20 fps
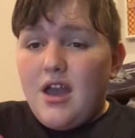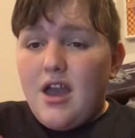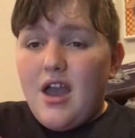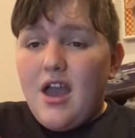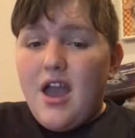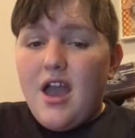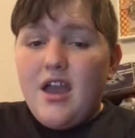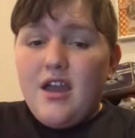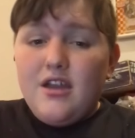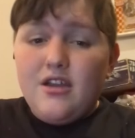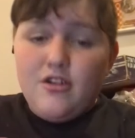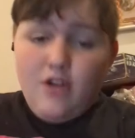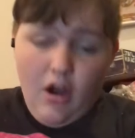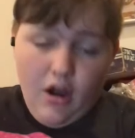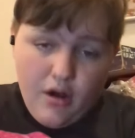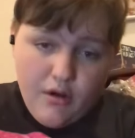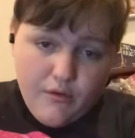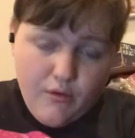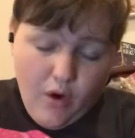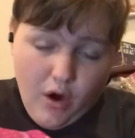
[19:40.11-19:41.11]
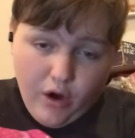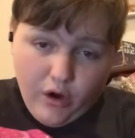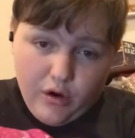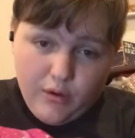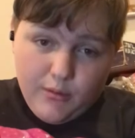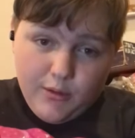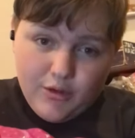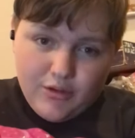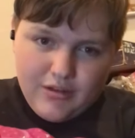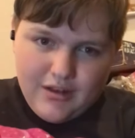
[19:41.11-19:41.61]
And Gardevoir
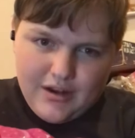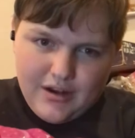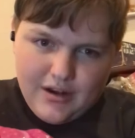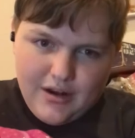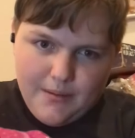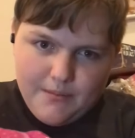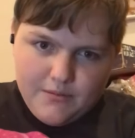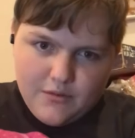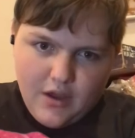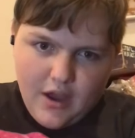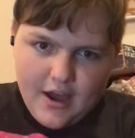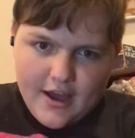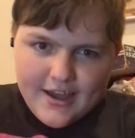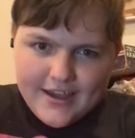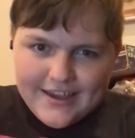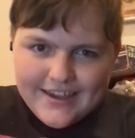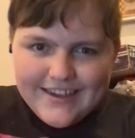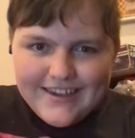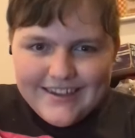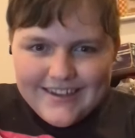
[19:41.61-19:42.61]
almost ended up dying.